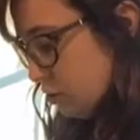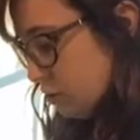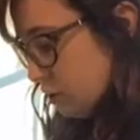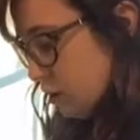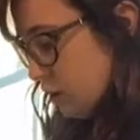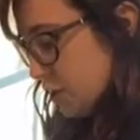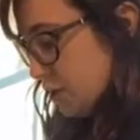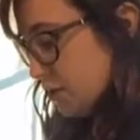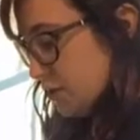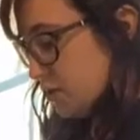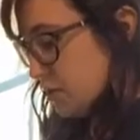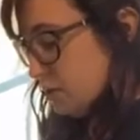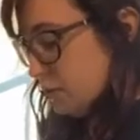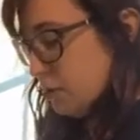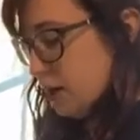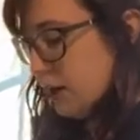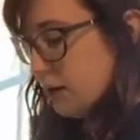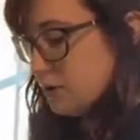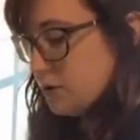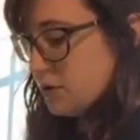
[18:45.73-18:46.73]
Alright, so
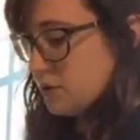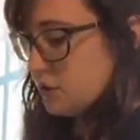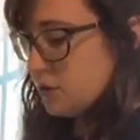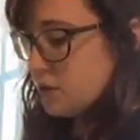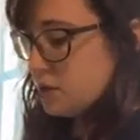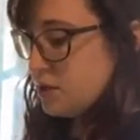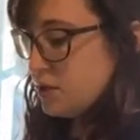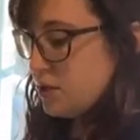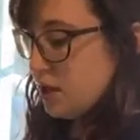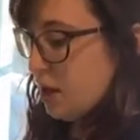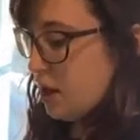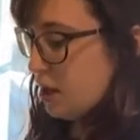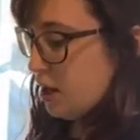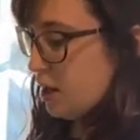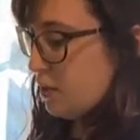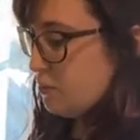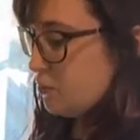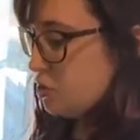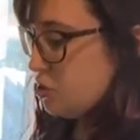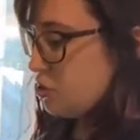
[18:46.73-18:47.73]
now's a good
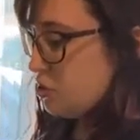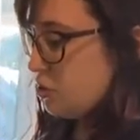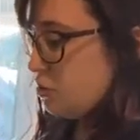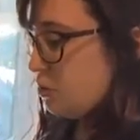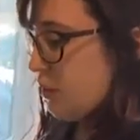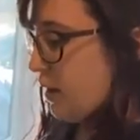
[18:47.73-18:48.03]
time to